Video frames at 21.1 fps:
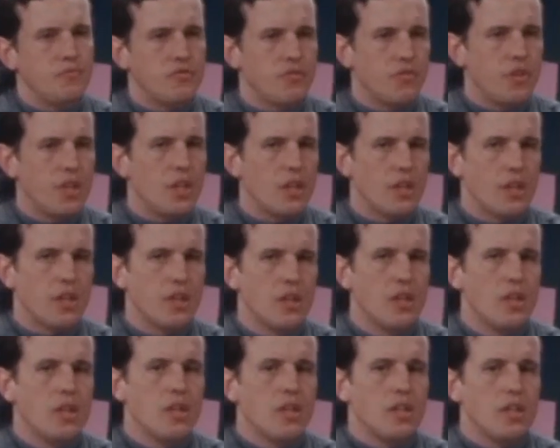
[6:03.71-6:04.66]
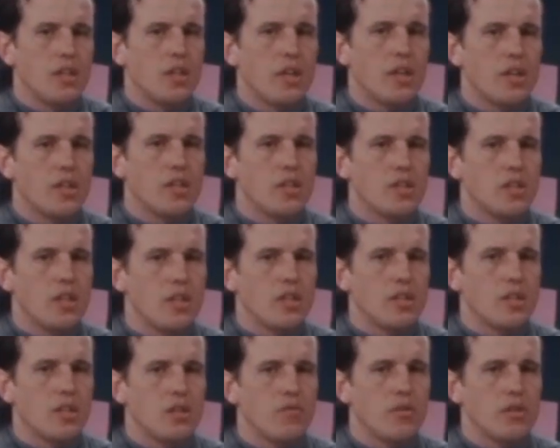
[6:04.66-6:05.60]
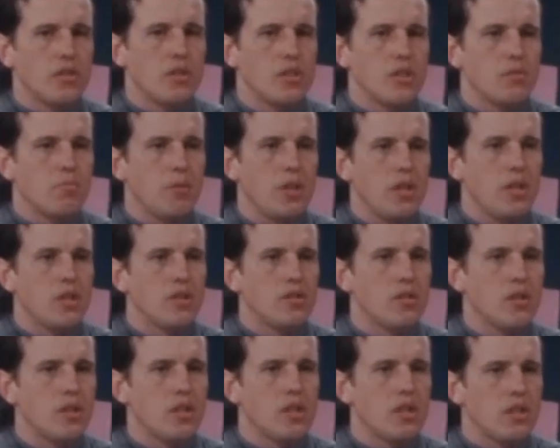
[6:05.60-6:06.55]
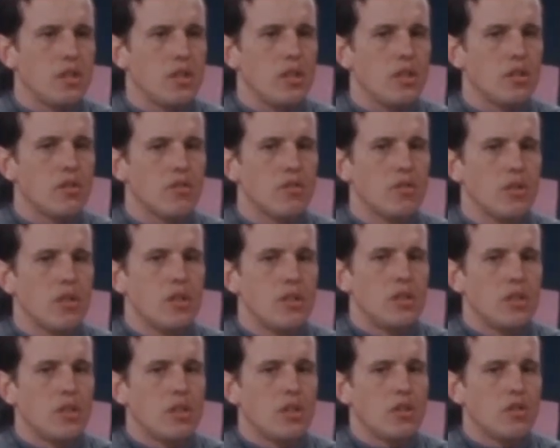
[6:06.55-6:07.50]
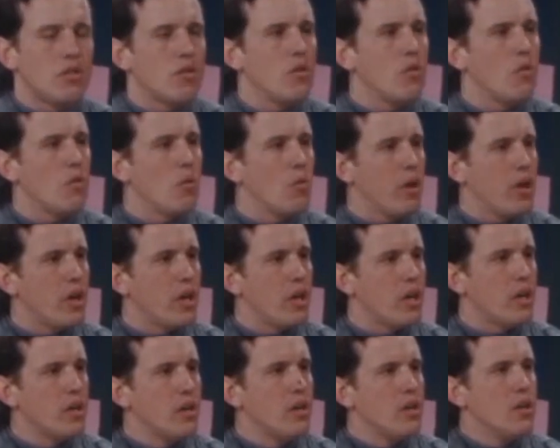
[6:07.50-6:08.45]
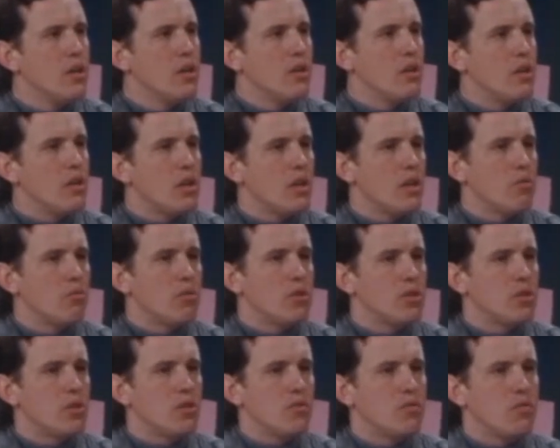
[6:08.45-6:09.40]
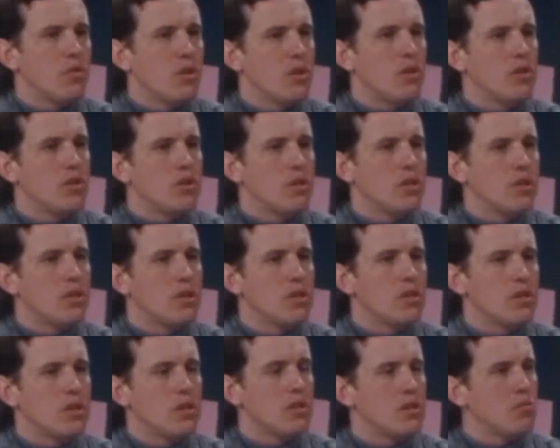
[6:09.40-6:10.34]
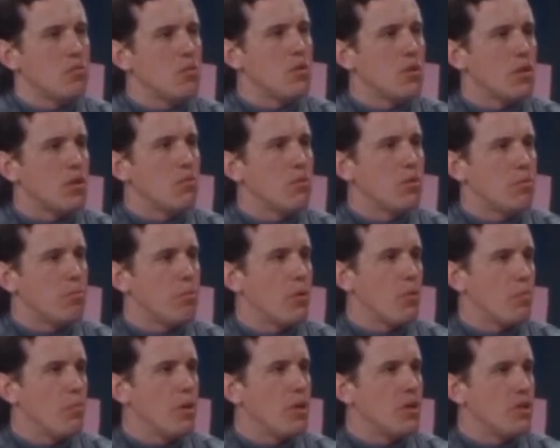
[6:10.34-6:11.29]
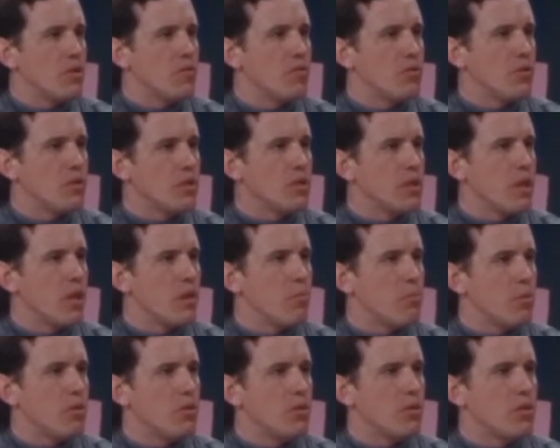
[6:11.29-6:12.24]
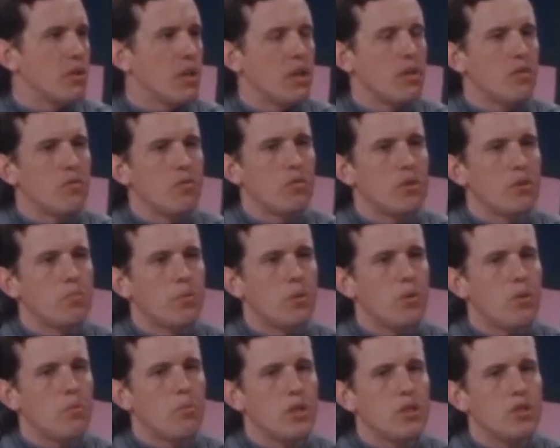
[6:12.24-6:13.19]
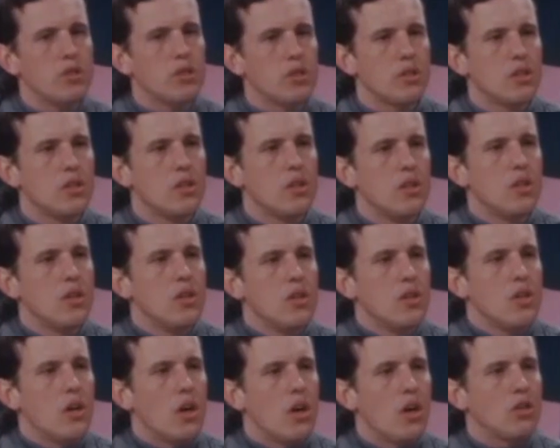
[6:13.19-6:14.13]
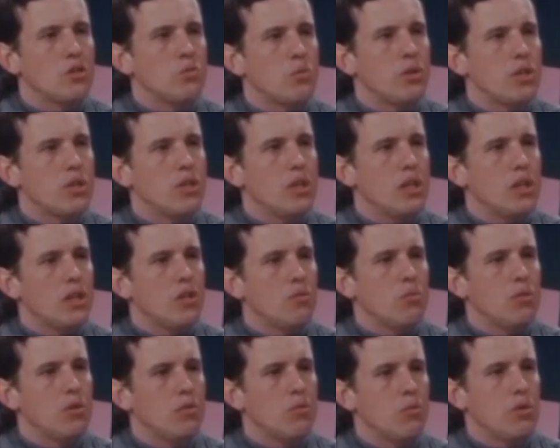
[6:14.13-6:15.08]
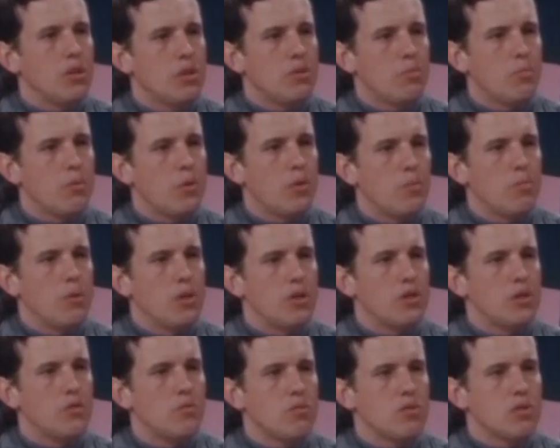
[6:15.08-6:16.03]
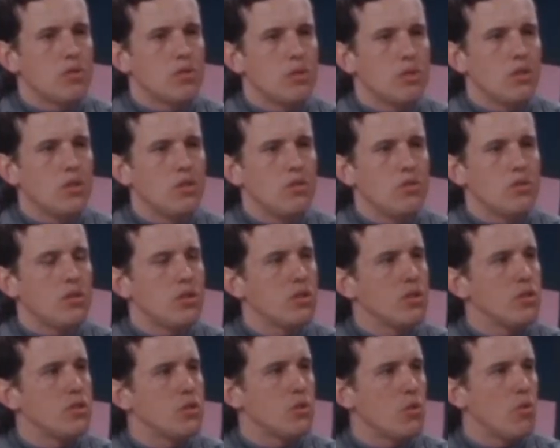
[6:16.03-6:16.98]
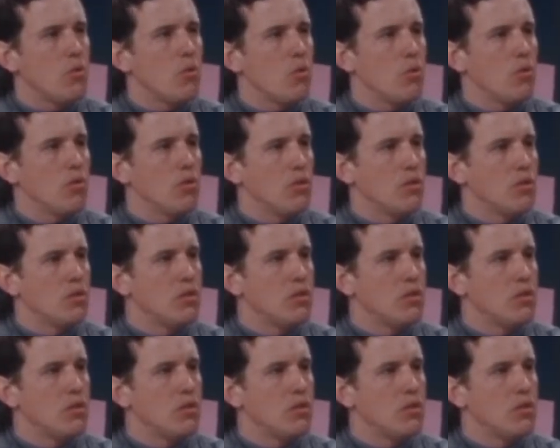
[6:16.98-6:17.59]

feeling in the United States that if we just made a drug illegal, then it'll go away. And we should have learned that this doesn't work with prohibition, for example. That with prohibition, all we did with prohibition was to lose control